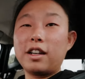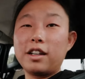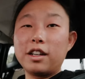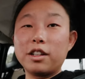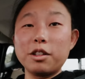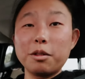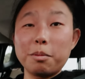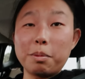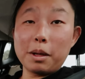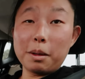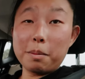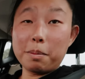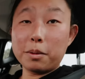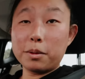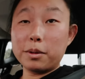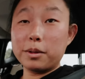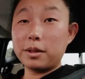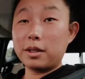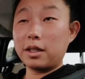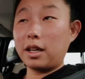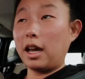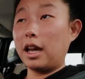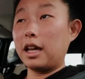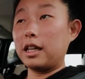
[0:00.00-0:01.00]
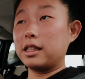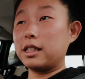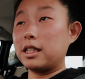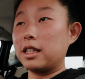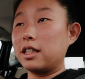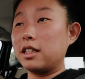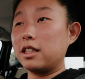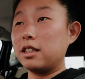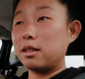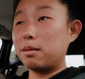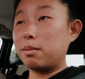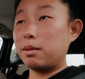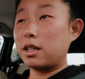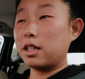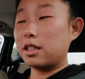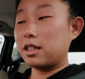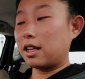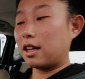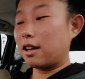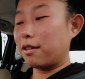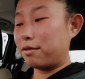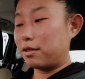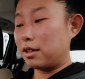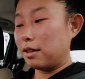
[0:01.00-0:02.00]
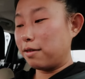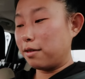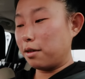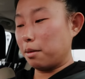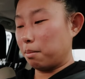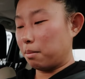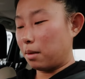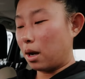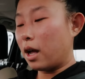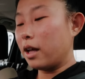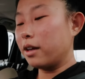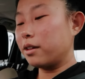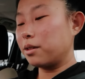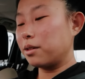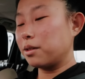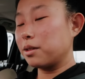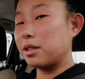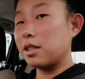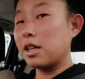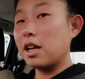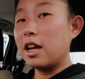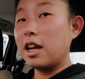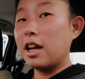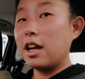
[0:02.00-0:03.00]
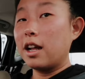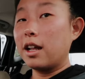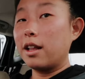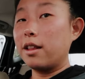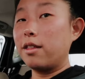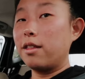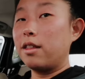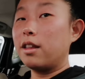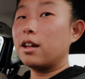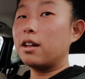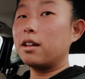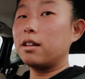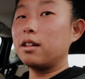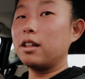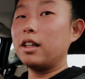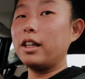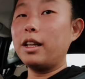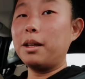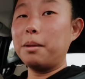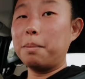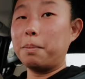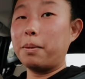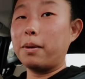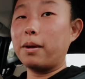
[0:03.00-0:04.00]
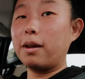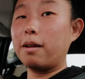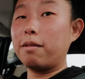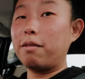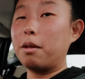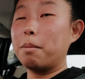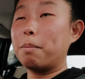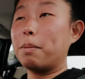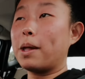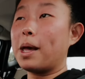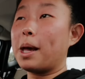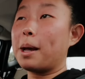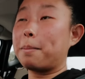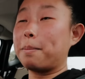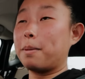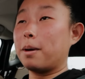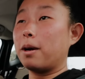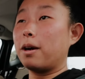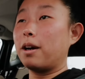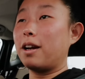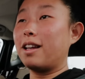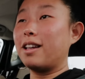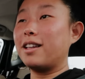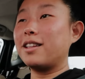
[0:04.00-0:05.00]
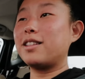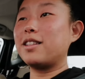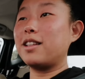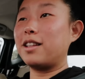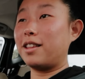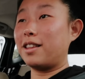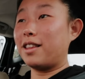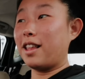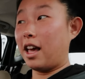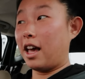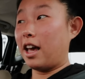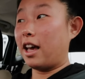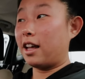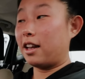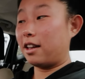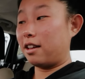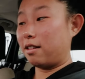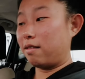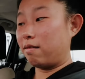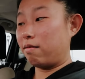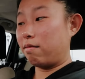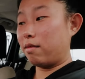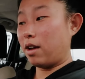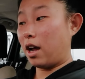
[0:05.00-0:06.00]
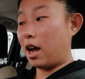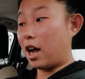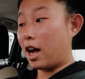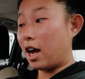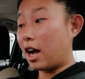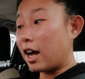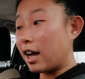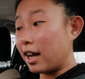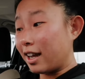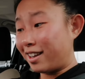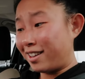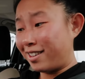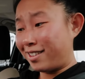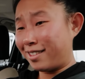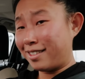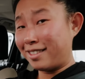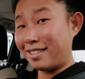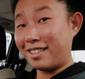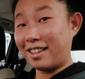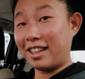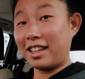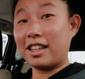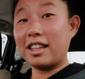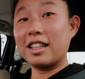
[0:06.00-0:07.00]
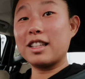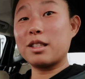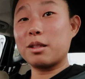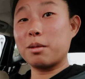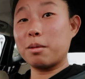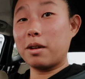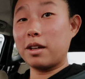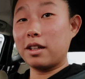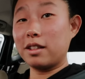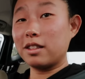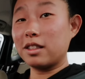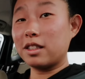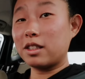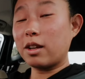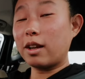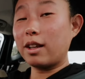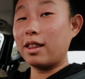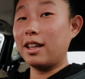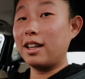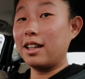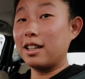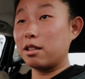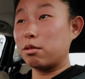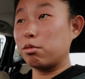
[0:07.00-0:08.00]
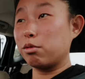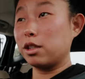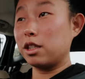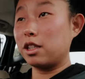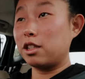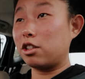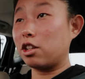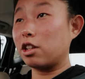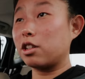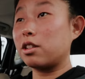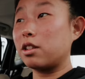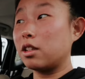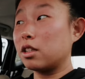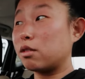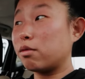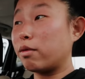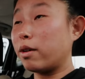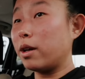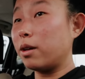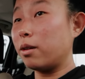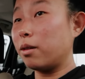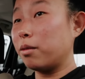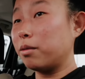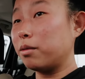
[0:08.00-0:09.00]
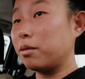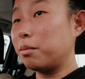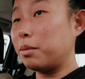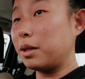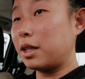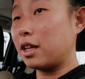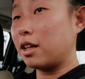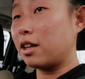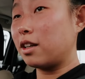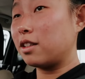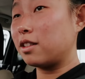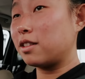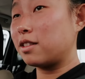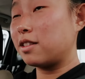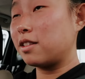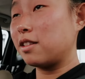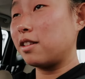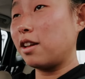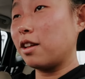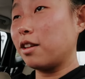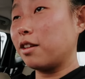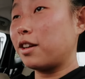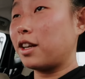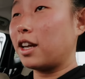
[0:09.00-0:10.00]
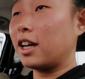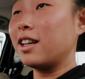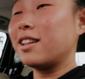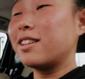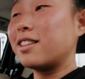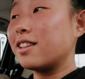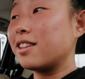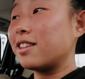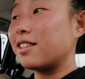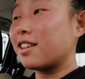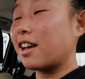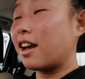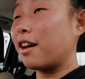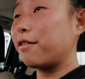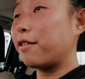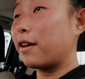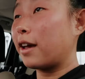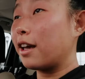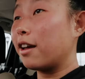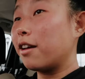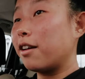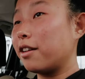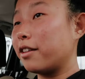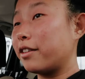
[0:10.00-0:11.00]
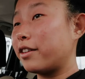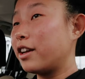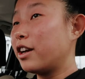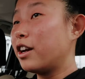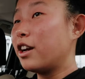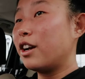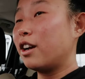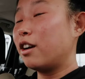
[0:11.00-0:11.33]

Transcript: On other people's cases, because they have different models, the lip of the black part isn't that high like this one. So I think it's really just this phone, because the other cases I've held